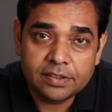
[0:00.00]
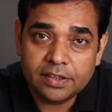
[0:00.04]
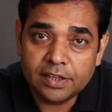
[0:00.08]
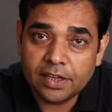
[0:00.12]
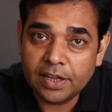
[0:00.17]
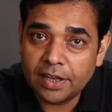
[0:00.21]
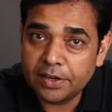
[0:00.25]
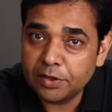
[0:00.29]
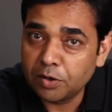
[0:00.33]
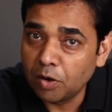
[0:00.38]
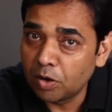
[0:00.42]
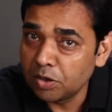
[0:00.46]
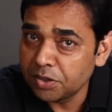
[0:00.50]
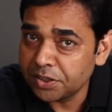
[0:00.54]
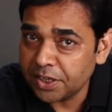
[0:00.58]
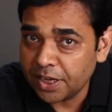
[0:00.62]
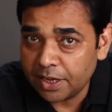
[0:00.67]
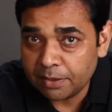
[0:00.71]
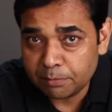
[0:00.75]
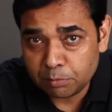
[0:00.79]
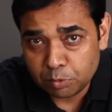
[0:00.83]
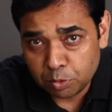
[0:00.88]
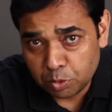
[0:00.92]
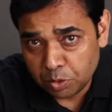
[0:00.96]
they don't
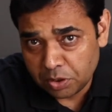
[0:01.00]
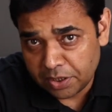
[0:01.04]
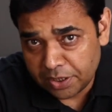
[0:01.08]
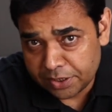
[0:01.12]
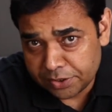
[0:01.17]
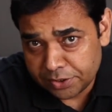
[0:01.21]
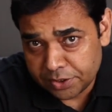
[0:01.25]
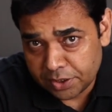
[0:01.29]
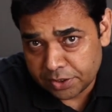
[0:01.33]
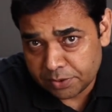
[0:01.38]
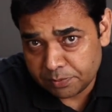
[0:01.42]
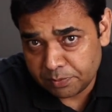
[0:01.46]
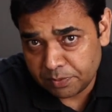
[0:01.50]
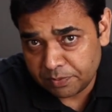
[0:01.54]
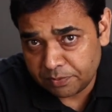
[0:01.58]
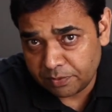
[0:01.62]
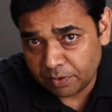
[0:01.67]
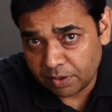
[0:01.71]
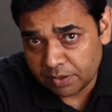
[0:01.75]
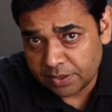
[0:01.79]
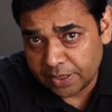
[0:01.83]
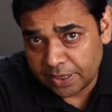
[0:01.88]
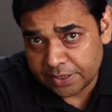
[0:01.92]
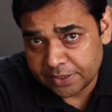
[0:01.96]
have good lenses
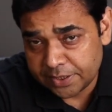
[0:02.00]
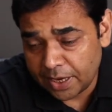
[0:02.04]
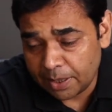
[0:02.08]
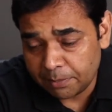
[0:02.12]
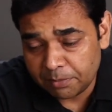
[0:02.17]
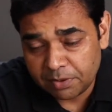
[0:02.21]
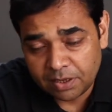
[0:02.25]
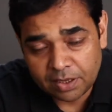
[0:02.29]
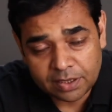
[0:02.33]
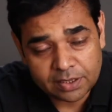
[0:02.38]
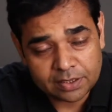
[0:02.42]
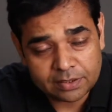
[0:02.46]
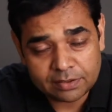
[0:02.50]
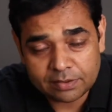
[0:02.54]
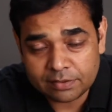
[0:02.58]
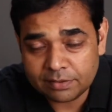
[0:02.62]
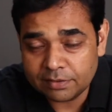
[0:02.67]
for that camera,